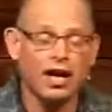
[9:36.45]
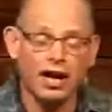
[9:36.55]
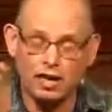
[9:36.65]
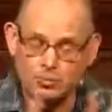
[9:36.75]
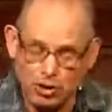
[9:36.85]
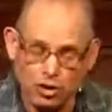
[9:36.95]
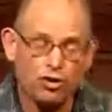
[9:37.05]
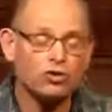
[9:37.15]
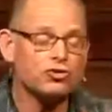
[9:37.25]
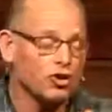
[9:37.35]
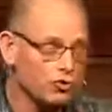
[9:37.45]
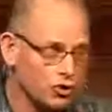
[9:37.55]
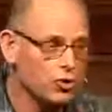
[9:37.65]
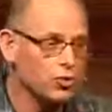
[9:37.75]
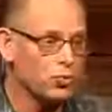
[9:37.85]
And it's because of
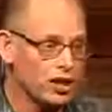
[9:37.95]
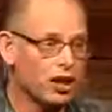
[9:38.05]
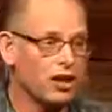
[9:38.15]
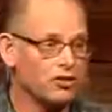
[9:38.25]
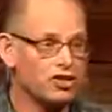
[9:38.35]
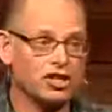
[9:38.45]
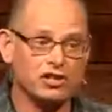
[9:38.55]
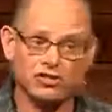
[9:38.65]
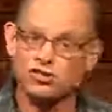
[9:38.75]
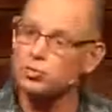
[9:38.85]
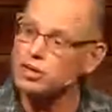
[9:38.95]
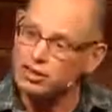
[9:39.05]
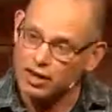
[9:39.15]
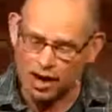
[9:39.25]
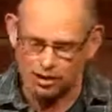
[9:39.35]
who we are in Jesus that we
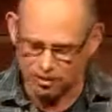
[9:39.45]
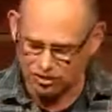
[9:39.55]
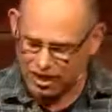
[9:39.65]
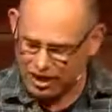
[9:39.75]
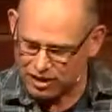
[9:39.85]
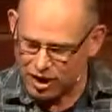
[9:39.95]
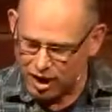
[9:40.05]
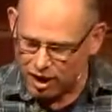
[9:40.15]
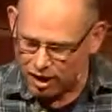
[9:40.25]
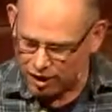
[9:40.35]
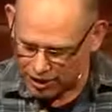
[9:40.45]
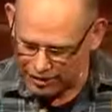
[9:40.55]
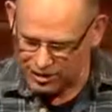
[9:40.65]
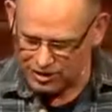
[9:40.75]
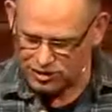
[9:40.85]
can understand our
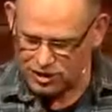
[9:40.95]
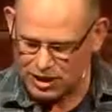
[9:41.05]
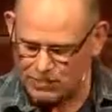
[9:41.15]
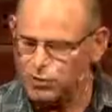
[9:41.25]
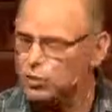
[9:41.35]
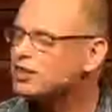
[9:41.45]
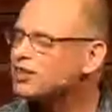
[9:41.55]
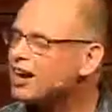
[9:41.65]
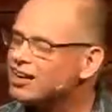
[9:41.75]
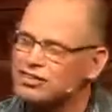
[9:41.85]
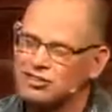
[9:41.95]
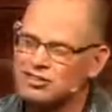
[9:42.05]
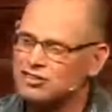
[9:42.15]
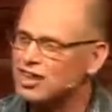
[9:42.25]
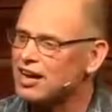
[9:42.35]
identity. We can
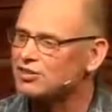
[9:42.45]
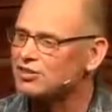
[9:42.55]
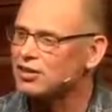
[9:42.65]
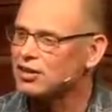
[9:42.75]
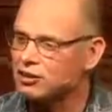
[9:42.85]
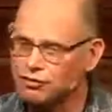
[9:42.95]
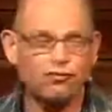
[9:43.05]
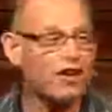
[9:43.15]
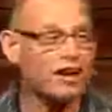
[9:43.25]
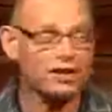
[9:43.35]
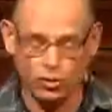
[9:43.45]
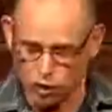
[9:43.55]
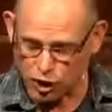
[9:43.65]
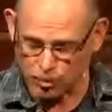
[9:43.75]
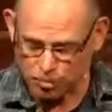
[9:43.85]
understand the value
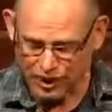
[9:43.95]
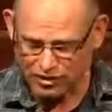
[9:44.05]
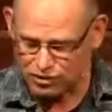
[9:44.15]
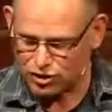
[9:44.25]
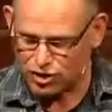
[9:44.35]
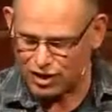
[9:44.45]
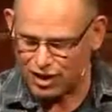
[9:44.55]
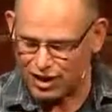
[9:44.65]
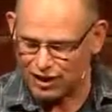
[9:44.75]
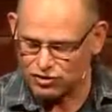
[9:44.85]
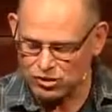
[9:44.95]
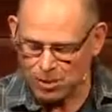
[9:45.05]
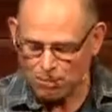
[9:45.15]
that God places on our lives.